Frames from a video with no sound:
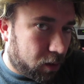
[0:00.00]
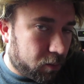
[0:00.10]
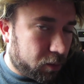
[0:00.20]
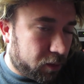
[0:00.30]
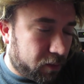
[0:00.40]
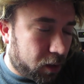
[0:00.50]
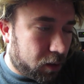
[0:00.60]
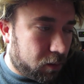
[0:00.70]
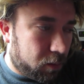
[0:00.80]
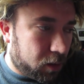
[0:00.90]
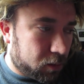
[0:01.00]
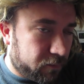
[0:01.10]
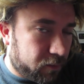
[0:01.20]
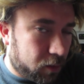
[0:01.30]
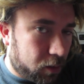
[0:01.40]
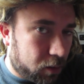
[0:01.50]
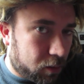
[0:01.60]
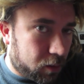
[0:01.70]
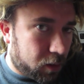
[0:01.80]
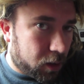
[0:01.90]
Can't believe I had to be in the video
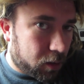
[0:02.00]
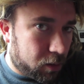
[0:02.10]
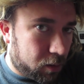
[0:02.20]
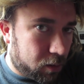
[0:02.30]
today.